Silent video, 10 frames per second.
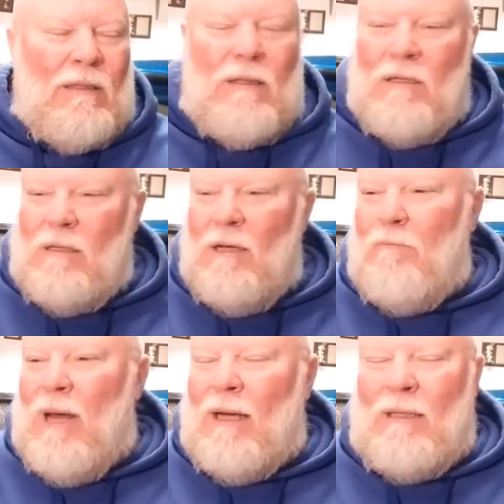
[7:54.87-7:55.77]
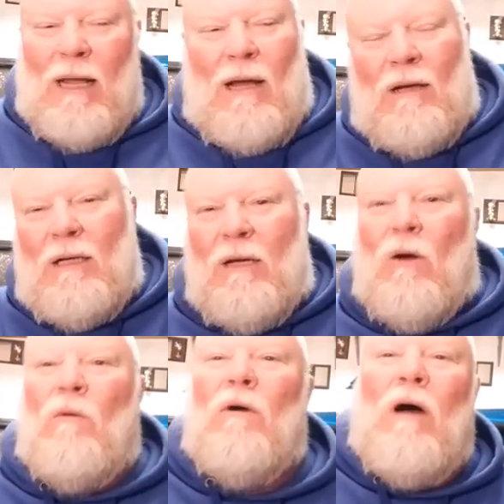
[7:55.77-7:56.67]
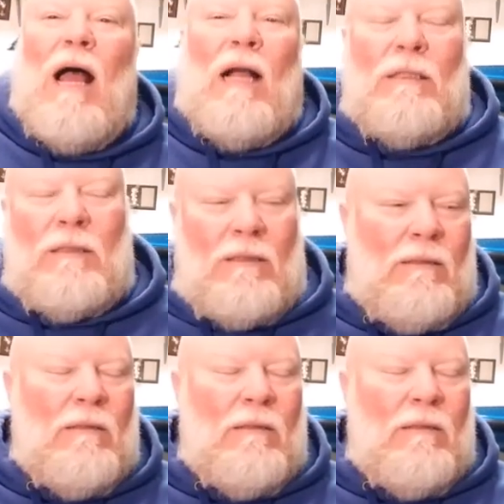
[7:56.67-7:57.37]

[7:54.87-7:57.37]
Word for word: Sit back down, get all relaxed,